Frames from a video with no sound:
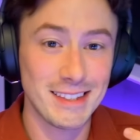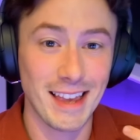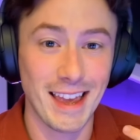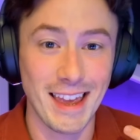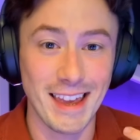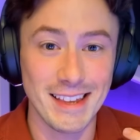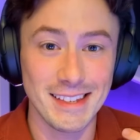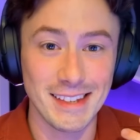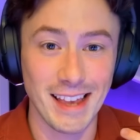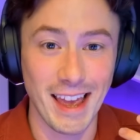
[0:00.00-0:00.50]

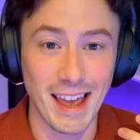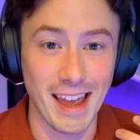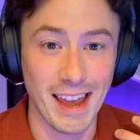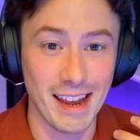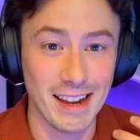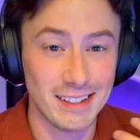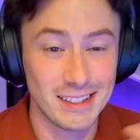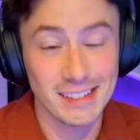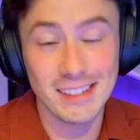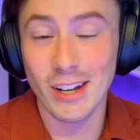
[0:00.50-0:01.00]
is a
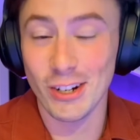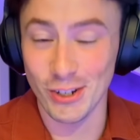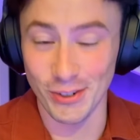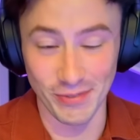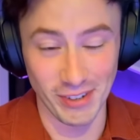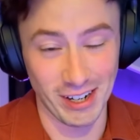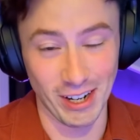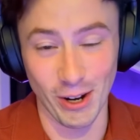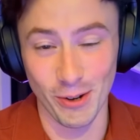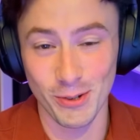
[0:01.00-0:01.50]
discussion
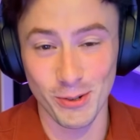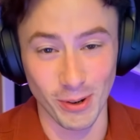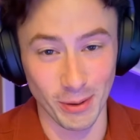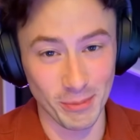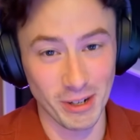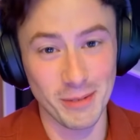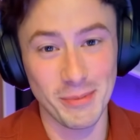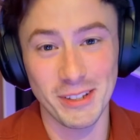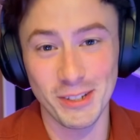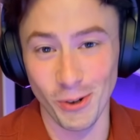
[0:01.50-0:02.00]
video. So I'm going
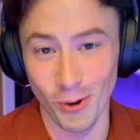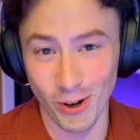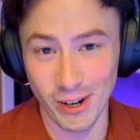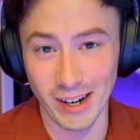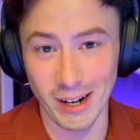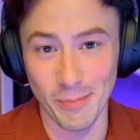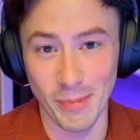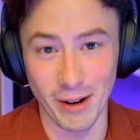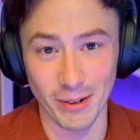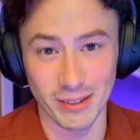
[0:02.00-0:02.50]
to be talking
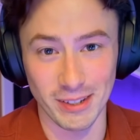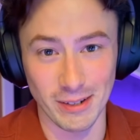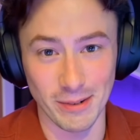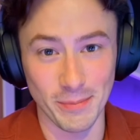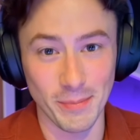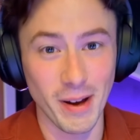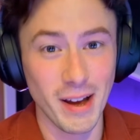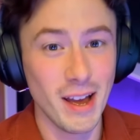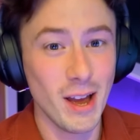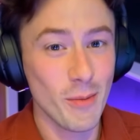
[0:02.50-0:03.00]
about
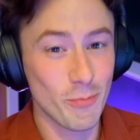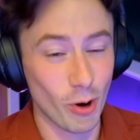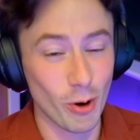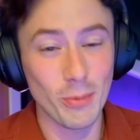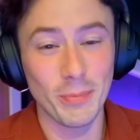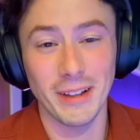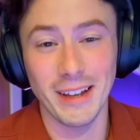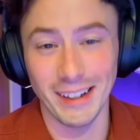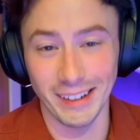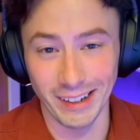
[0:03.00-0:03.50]
them
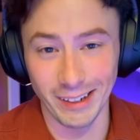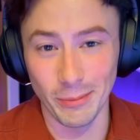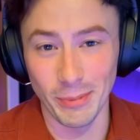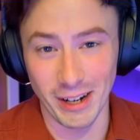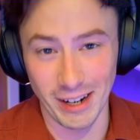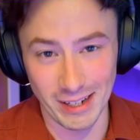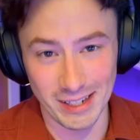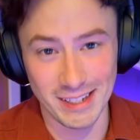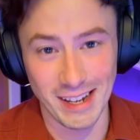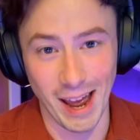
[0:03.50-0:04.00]
probably a little bit
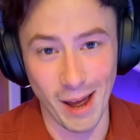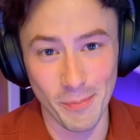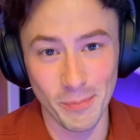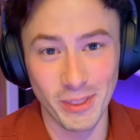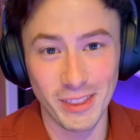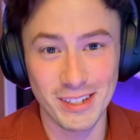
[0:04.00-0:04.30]
in depth.